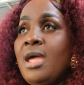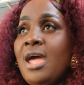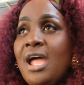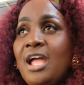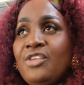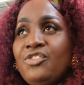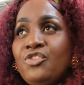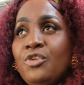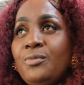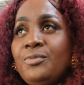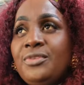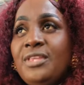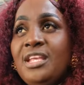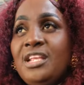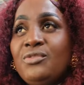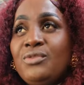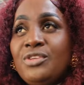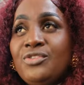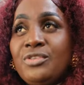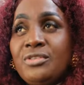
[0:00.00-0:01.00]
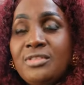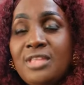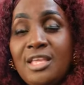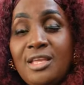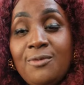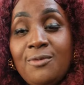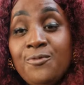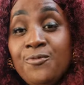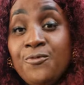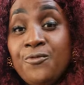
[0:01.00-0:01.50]
And some things where she say,
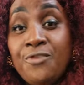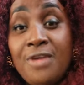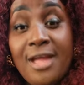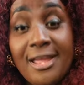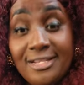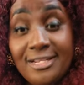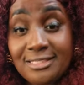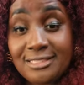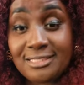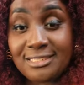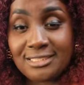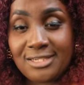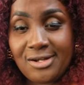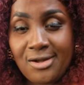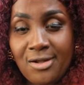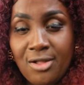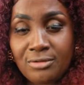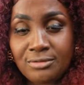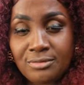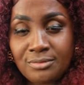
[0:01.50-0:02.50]
you're frightening, you know.